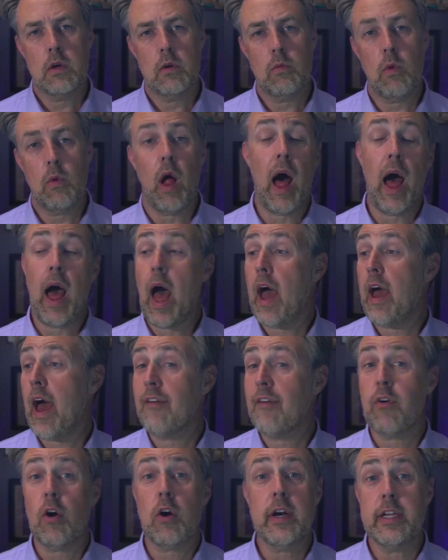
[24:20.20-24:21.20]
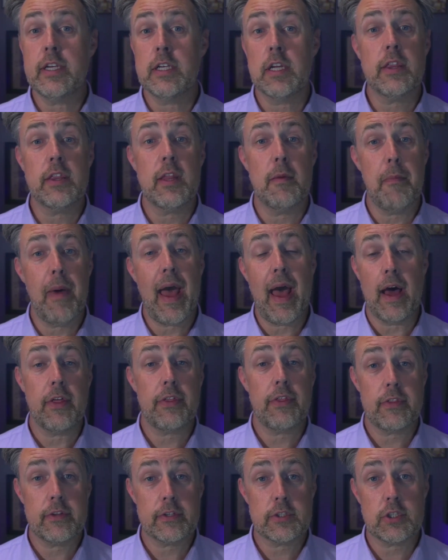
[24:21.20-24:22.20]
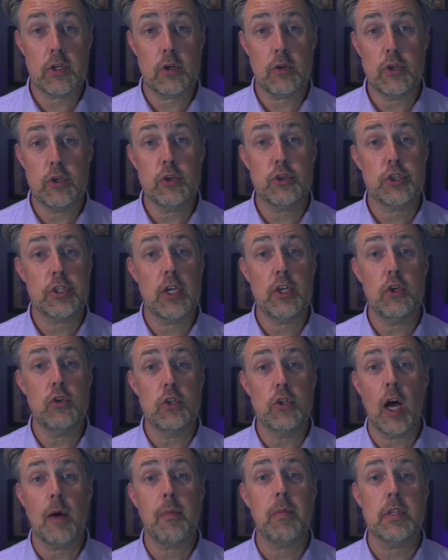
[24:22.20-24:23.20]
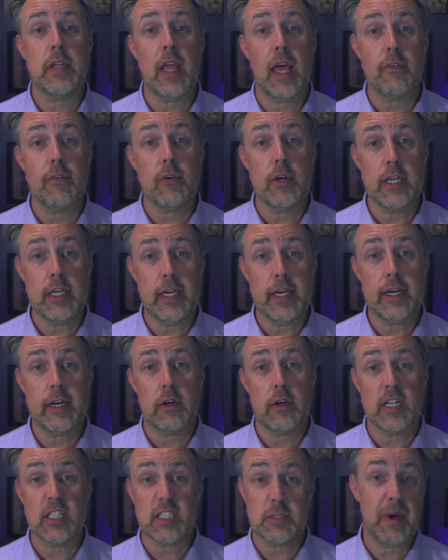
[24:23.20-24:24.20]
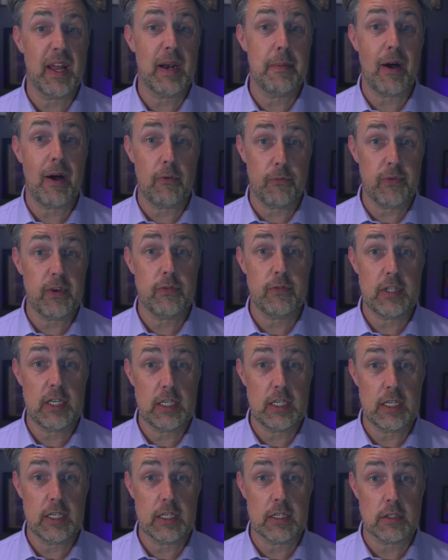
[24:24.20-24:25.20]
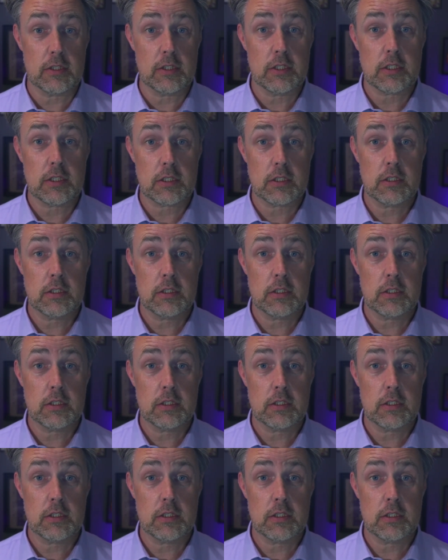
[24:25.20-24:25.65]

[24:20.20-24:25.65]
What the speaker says: I've already done the math. So you said you doubled every year, and it's been about 15 years.